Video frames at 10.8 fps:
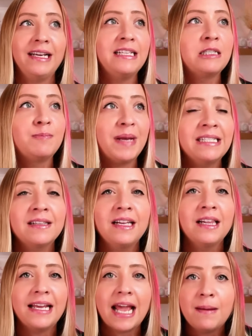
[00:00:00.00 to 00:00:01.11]
It is basically
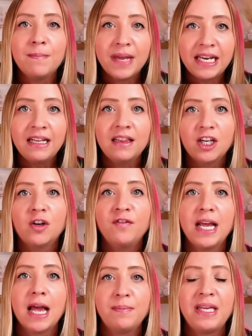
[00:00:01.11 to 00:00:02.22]
like a mini little
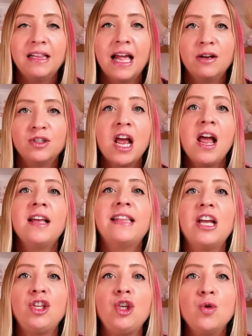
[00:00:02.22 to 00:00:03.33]
VIP lounge
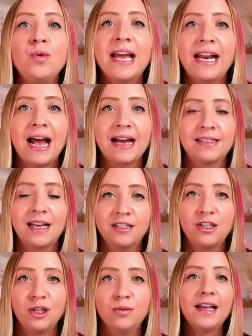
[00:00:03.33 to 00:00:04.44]
that you get access to.